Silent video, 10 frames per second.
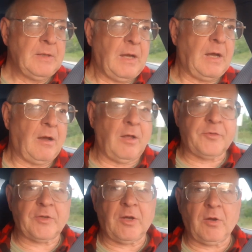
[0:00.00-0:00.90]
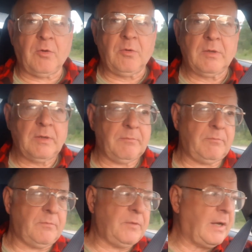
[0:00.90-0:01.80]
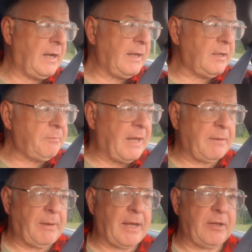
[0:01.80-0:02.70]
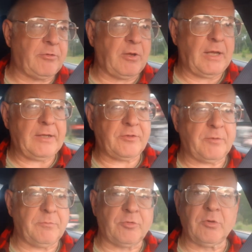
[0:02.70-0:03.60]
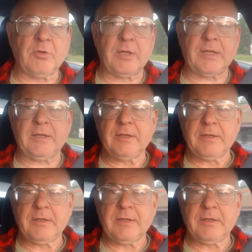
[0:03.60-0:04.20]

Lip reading: Also, the Highland Backpacking Trail had some truly